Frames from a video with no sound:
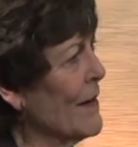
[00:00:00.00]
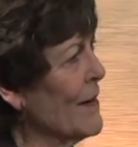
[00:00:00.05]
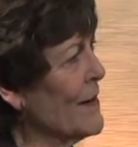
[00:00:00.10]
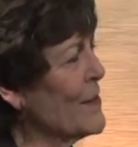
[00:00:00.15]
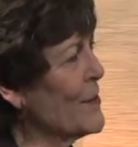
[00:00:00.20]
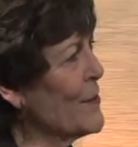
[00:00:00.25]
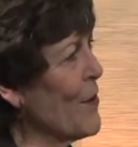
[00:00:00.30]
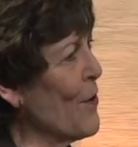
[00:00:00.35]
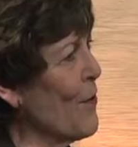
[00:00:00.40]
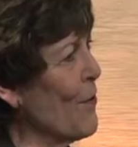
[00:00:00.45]

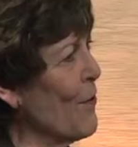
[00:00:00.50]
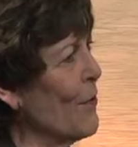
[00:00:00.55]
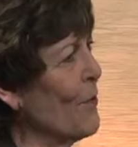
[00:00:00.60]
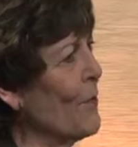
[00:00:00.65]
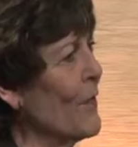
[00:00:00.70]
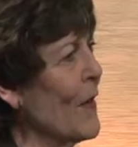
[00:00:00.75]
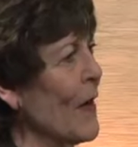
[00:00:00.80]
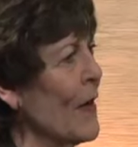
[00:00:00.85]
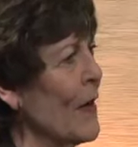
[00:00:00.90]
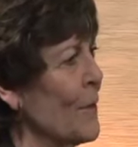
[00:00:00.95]
So
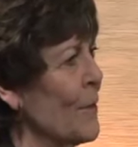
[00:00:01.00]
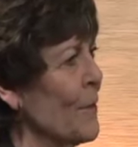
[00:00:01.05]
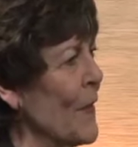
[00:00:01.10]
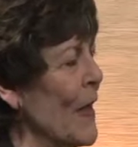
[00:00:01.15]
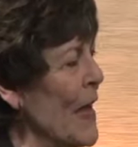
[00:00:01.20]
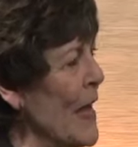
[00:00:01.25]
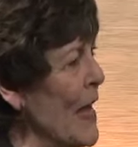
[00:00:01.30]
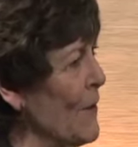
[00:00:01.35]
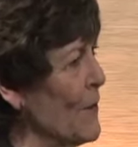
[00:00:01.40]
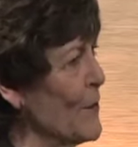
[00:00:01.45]

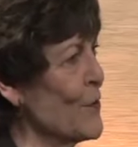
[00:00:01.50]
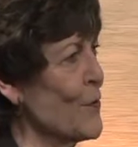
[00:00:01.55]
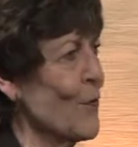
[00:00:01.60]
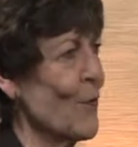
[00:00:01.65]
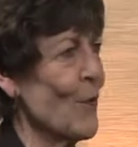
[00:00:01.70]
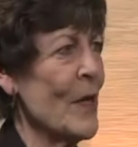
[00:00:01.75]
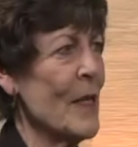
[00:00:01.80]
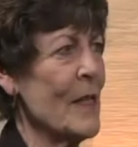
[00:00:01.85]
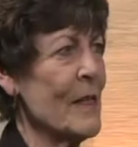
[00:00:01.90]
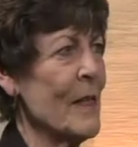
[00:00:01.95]
they have
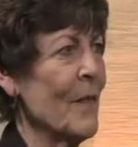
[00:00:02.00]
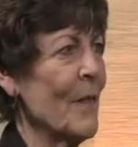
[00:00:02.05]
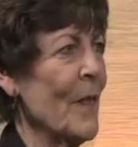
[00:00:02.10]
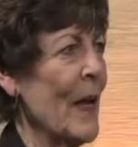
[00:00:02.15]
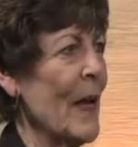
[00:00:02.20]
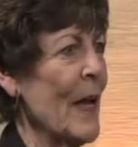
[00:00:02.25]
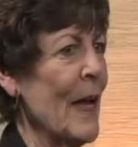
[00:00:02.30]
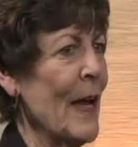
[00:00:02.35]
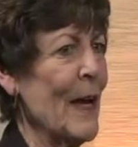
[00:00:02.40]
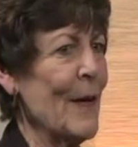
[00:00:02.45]
stories and
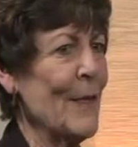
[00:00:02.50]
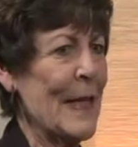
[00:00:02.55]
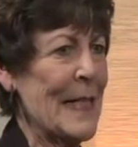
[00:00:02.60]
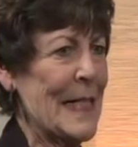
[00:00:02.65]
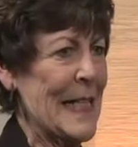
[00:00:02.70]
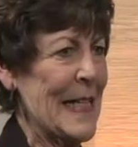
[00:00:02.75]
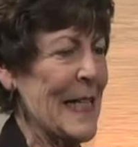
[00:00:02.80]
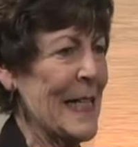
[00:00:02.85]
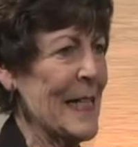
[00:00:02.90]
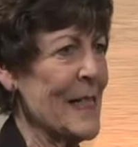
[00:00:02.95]
they have
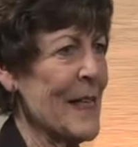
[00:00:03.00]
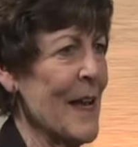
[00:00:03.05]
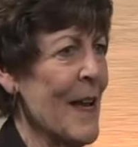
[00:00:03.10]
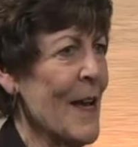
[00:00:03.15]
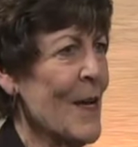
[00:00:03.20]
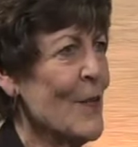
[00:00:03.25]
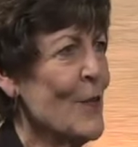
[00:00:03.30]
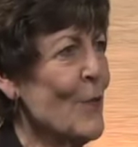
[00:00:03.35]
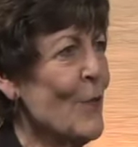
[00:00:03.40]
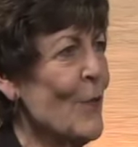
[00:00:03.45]
ideas.
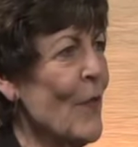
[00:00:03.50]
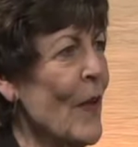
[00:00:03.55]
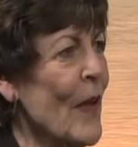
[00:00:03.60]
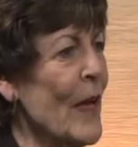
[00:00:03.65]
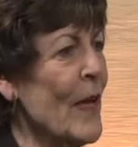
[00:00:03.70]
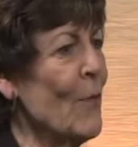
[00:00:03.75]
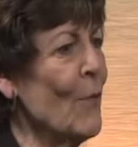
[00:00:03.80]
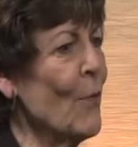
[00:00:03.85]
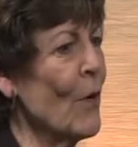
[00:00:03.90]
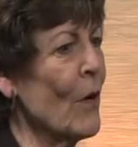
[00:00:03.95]
Do
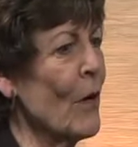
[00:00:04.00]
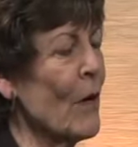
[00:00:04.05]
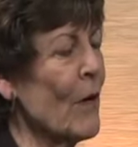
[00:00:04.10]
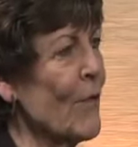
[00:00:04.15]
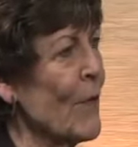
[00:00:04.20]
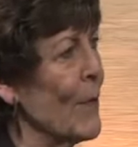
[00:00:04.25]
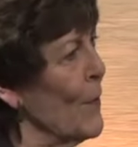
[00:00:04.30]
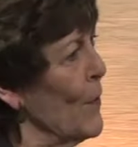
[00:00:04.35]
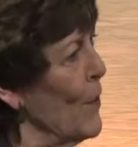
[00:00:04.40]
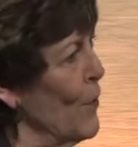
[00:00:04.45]
they work
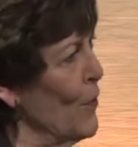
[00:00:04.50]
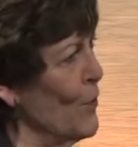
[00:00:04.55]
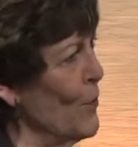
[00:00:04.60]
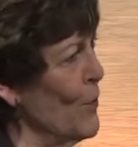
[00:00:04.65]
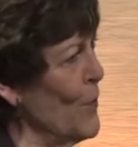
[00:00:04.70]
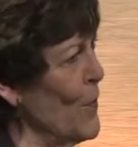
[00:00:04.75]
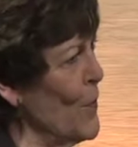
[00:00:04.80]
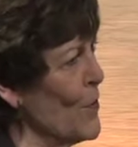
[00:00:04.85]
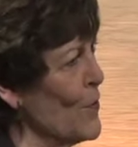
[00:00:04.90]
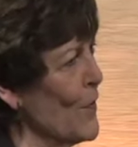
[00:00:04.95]
from
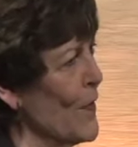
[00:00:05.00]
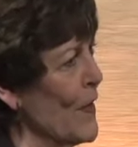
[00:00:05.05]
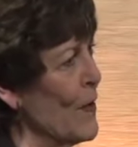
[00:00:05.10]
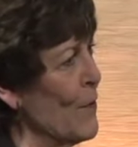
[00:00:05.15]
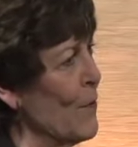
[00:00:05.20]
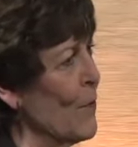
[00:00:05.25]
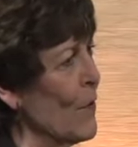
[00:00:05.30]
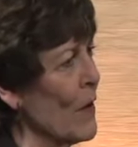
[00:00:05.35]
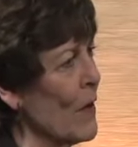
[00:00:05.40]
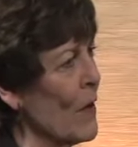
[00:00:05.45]
home or do they
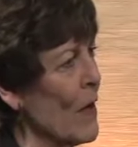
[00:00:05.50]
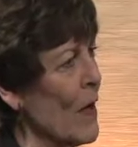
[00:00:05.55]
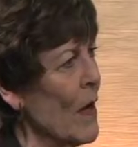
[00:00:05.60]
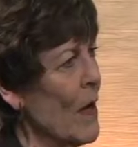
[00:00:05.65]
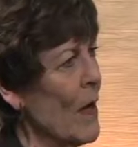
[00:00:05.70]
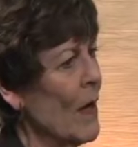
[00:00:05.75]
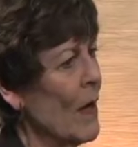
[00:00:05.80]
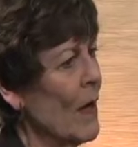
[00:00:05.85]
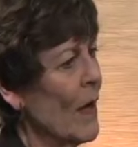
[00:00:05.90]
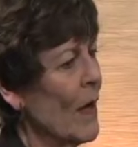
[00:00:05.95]
work
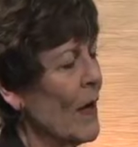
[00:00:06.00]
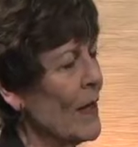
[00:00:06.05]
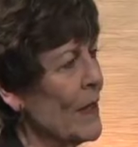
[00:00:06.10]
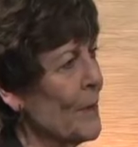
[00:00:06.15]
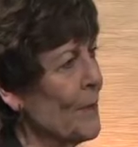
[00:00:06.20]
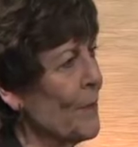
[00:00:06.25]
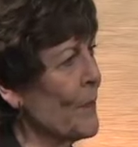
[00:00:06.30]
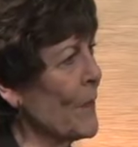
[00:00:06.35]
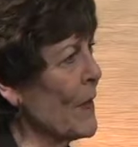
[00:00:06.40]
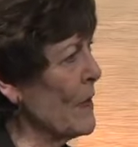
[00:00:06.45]

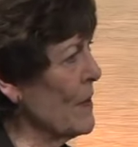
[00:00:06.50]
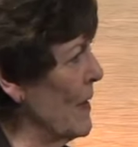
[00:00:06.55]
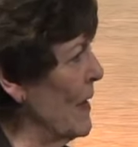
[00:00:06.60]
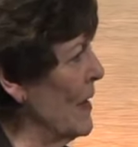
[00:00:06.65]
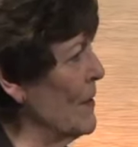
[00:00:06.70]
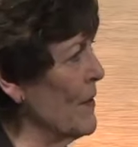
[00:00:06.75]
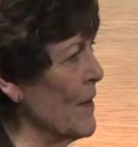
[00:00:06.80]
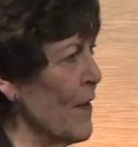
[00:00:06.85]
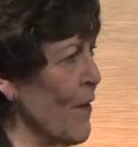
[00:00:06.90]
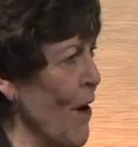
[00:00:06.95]

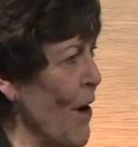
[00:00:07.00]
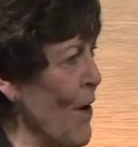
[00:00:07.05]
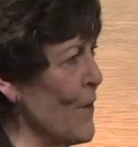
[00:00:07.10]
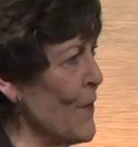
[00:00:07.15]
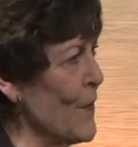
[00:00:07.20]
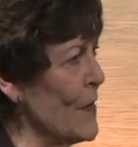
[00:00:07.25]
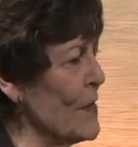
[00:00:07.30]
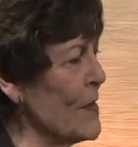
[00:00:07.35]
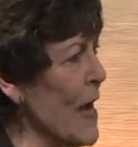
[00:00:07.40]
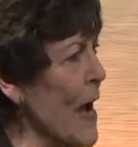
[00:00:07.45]
in the
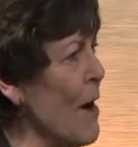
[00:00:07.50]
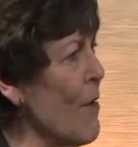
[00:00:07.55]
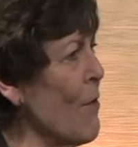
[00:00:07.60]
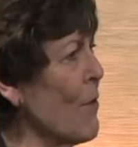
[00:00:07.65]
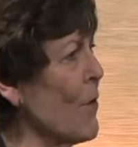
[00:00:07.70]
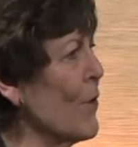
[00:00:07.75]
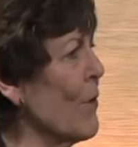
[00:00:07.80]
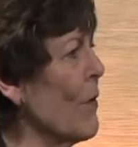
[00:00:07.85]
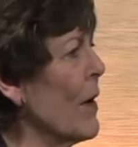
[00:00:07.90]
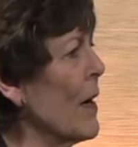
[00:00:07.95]
office? How
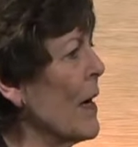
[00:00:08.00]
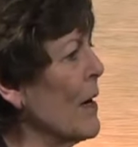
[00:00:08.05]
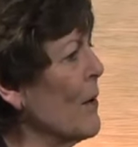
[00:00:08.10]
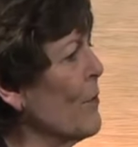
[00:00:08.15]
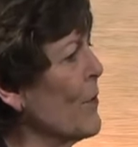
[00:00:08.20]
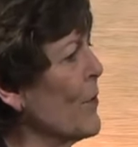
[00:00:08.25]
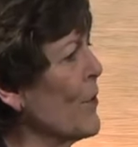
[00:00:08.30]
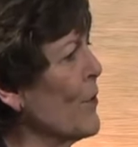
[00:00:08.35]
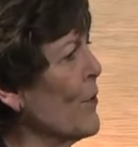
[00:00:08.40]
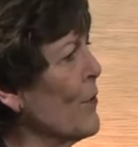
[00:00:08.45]

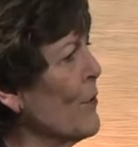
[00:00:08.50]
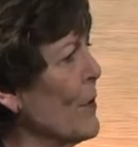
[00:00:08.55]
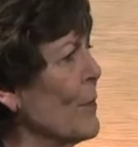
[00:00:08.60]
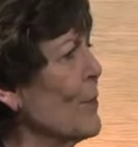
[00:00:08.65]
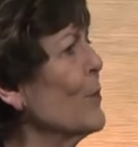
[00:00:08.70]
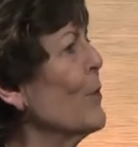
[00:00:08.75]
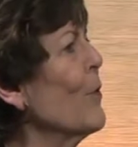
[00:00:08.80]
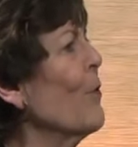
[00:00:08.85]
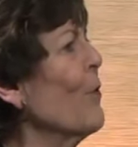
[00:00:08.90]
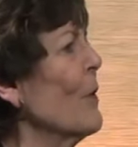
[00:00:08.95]
are you
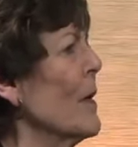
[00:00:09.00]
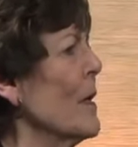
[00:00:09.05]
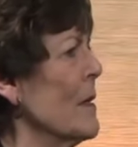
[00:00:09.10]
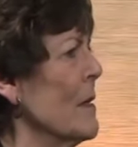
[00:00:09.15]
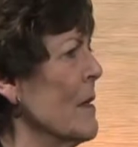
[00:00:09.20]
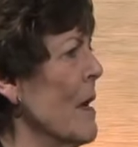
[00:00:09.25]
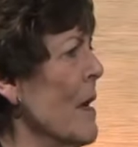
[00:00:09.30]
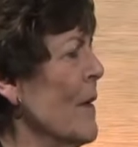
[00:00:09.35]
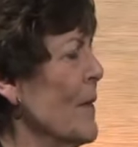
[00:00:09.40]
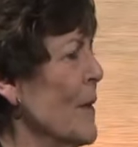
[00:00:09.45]

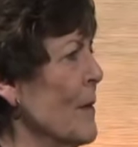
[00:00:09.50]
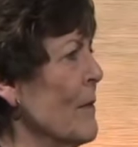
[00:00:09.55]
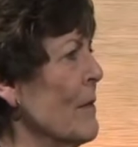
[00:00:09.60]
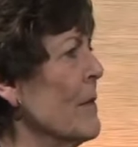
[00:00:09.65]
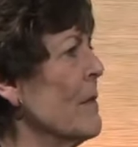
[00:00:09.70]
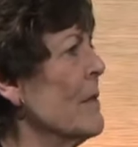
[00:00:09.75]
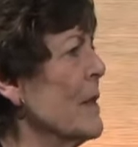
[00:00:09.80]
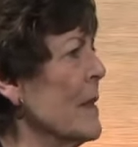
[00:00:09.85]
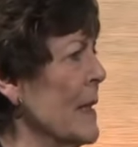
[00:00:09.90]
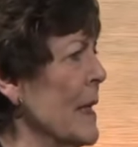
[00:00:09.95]
employing
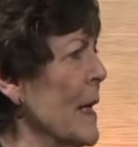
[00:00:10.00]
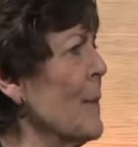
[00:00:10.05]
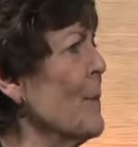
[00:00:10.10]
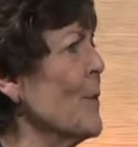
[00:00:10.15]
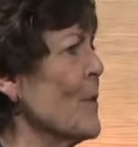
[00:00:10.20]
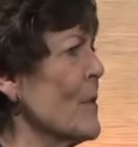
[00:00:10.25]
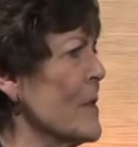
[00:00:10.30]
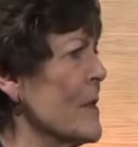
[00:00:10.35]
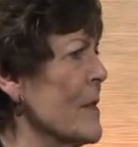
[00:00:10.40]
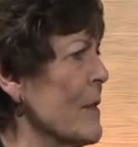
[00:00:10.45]
the
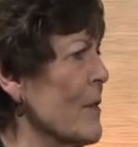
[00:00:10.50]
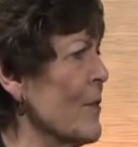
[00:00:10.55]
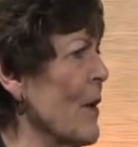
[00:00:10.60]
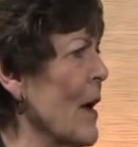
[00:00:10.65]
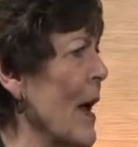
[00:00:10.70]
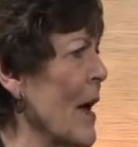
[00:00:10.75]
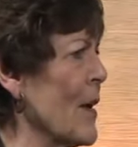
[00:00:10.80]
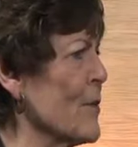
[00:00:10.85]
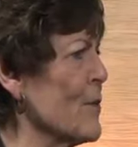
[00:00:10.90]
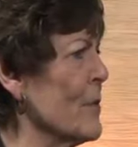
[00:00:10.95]
numbers that are
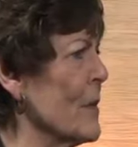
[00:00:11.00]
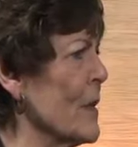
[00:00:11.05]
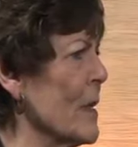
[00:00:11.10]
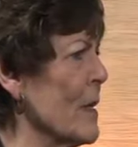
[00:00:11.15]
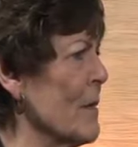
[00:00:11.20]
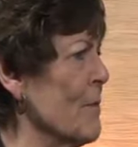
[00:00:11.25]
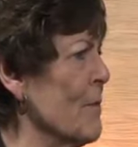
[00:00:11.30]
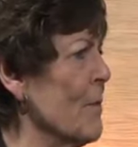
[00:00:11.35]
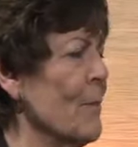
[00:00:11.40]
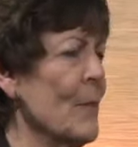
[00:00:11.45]

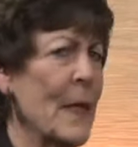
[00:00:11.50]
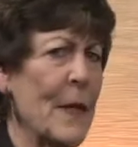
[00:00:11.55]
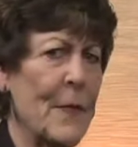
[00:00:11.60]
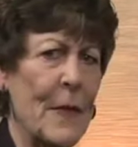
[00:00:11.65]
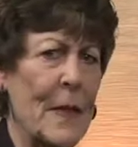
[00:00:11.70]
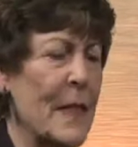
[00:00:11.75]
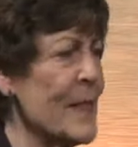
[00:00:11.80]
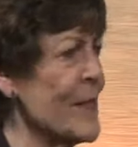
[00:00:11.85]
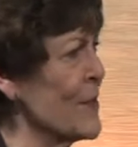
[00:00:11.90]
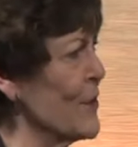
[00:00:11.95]
actually
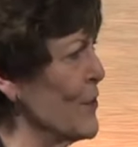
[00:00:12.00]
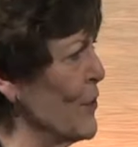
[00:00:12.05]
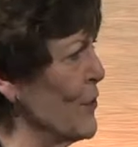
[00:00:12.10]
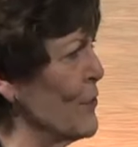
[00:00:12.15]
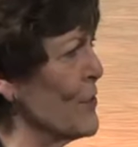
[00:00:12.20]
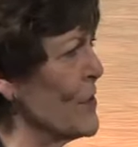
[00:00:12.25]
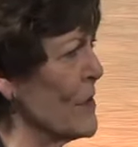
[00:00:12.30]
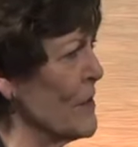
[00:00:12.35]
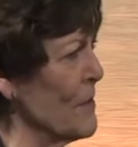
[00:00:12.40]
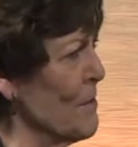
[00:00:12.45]
giving us the news?